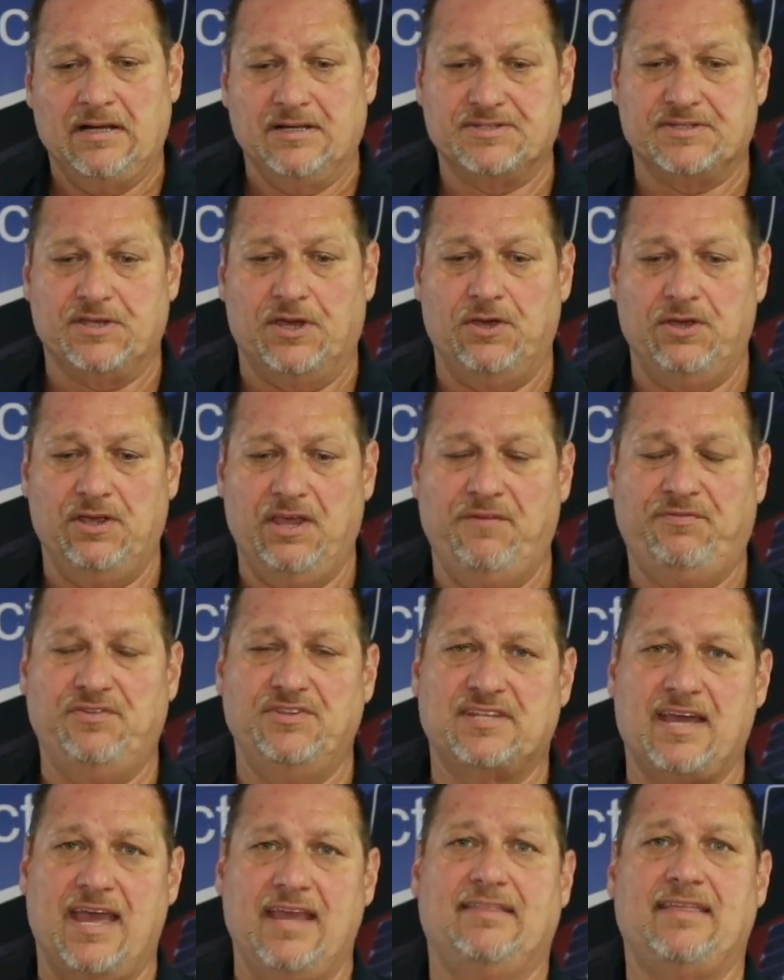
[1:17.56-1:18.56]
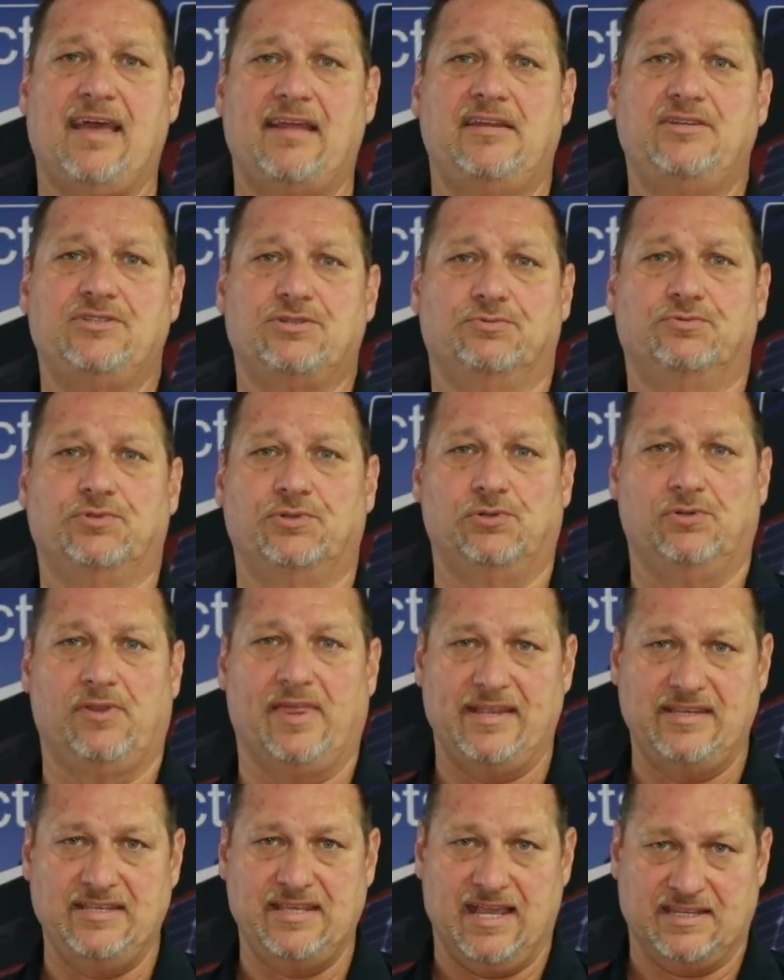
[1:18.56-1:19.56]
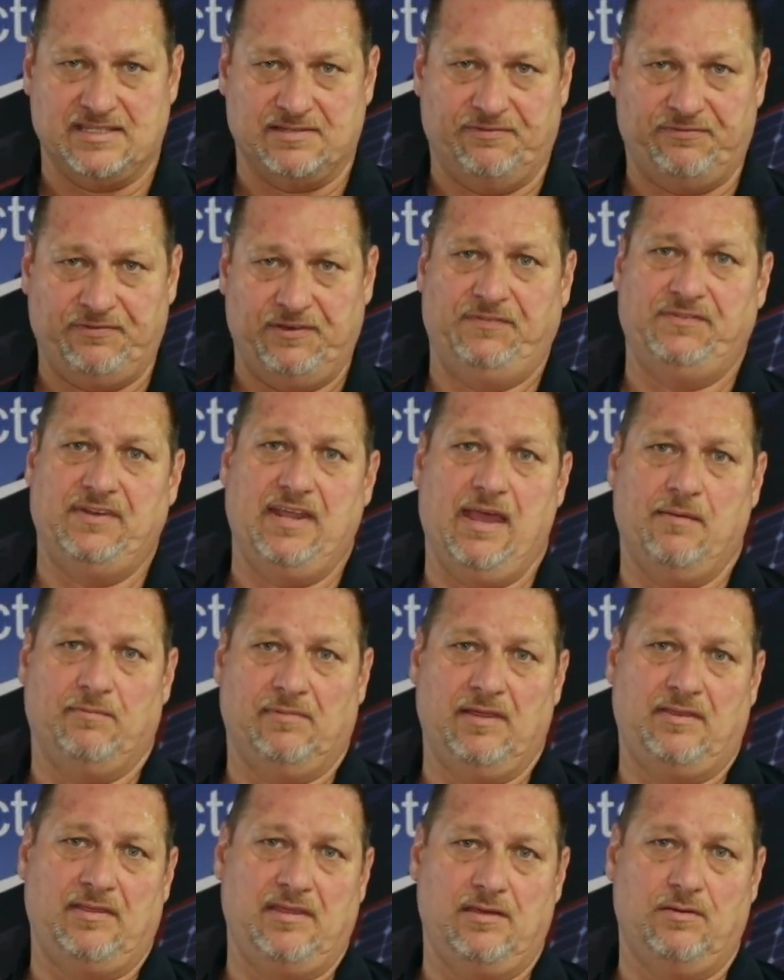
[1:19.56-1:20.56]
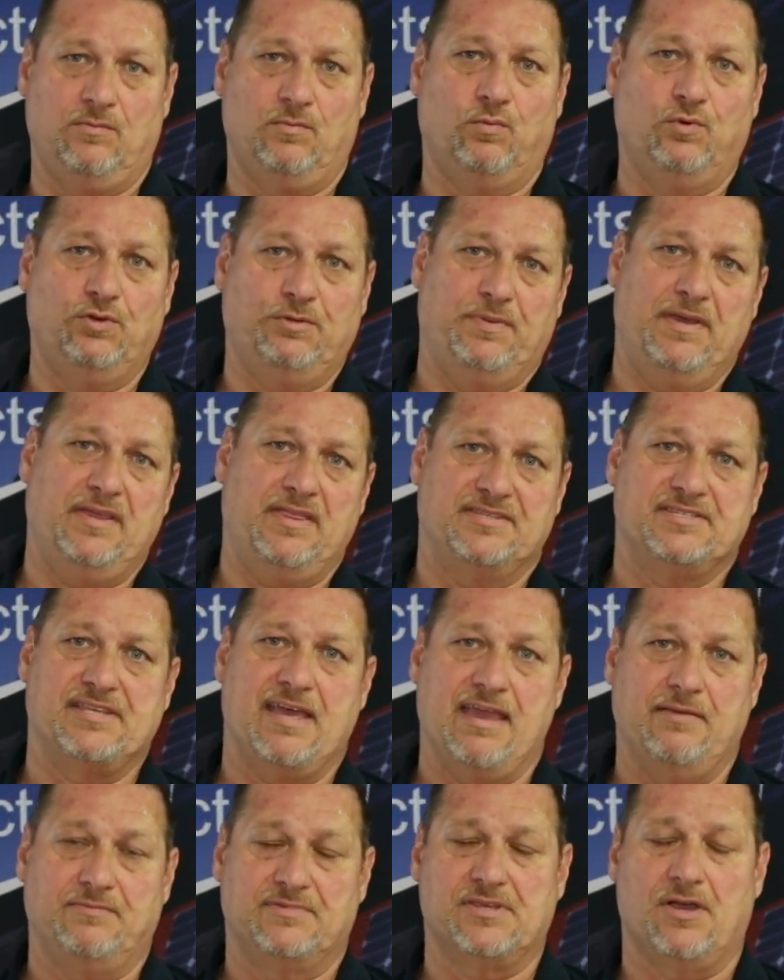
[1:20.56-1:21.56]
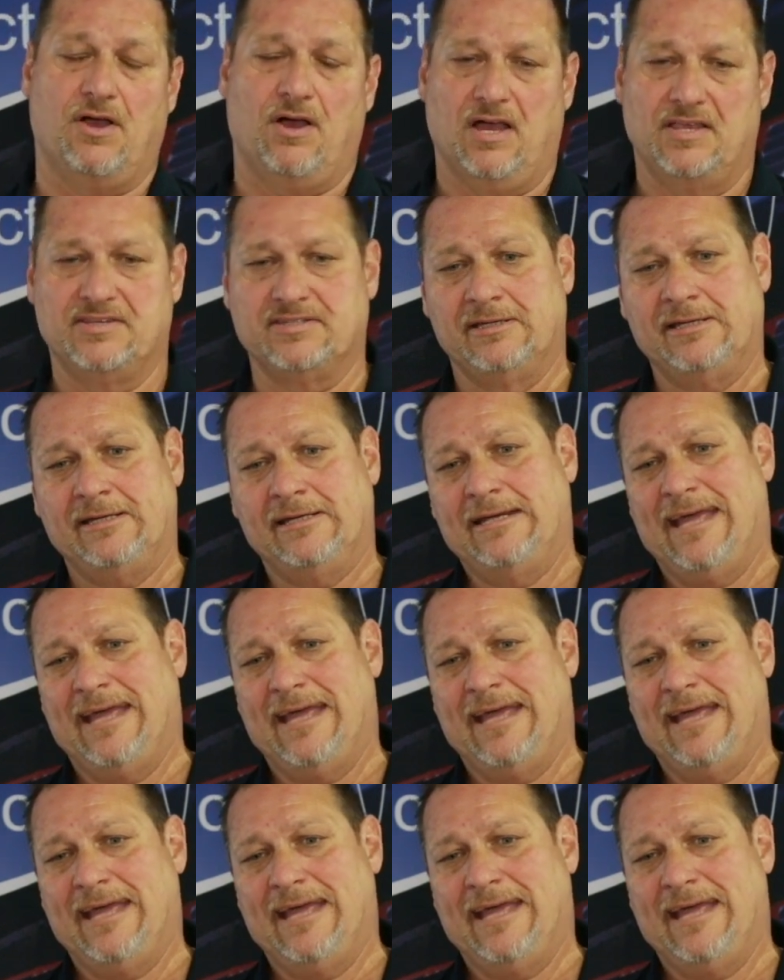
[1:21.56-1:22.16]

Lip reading: So if you take that into rule, then yes, a 50 amp lithium would be the same size.